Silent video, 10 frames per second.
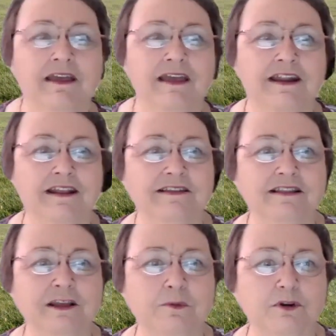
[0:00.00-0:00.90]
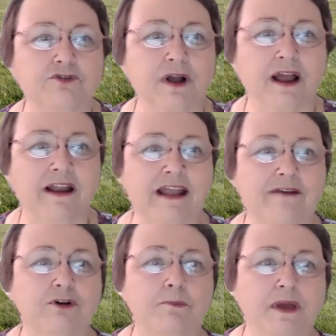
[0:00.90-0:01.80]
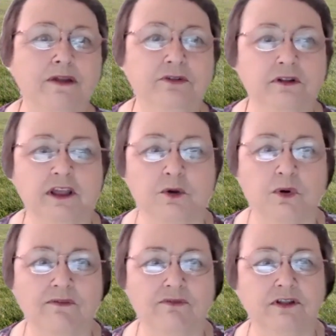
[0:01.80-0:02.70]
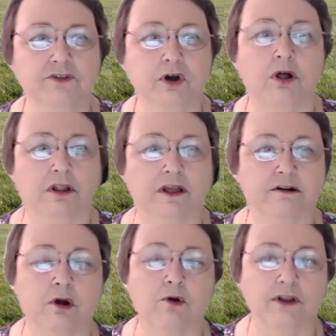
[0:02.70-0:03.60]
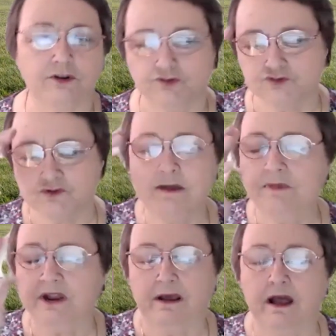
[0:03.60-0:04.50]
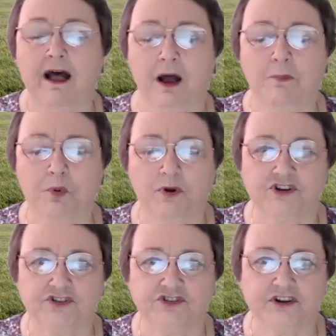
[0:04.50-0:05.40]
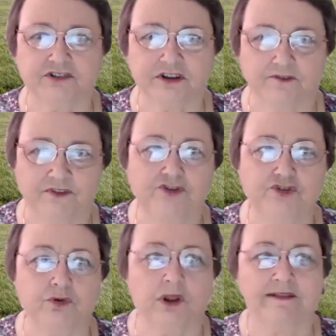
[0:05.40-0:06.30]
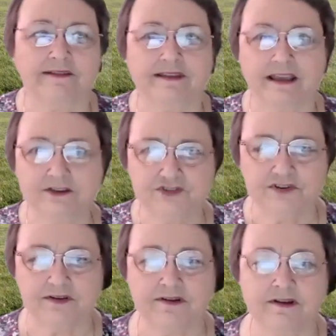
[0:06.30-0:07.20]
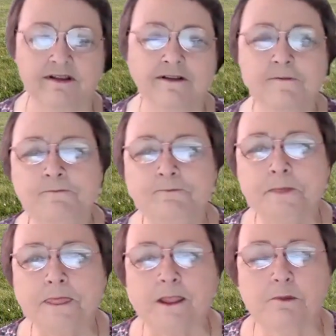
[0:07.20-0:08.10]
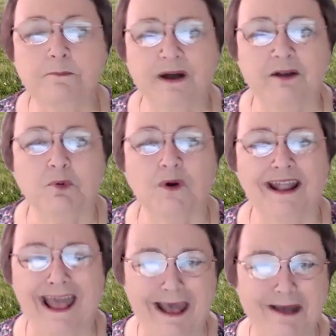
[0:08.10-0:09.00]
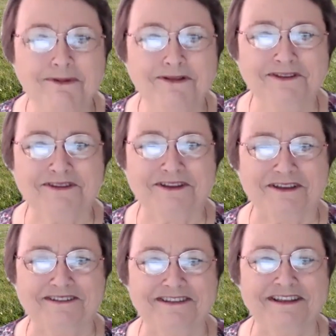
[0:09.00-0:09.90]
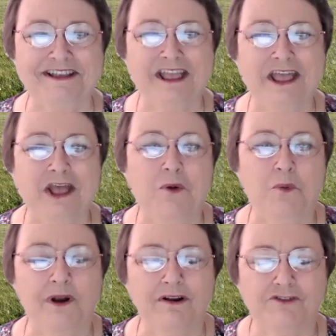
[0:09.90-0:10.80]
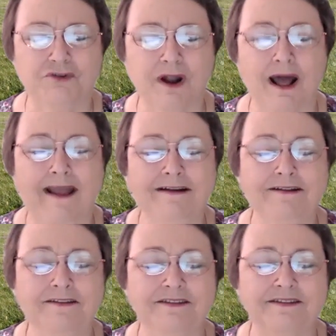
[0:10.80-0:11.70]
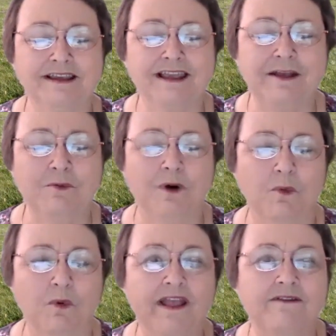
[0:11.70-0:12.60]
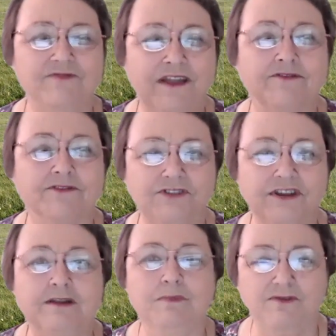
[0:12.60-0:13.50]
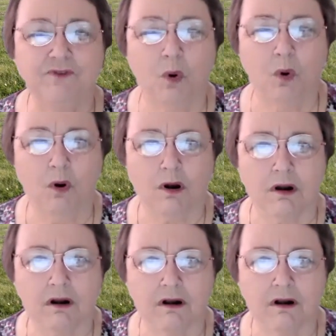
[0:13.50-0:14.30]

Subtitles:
It isn't that we're trying to have a mental equivalent all on our own and dream it up, which is just a visualization. But what happens is we're trying to see what we have never seen before.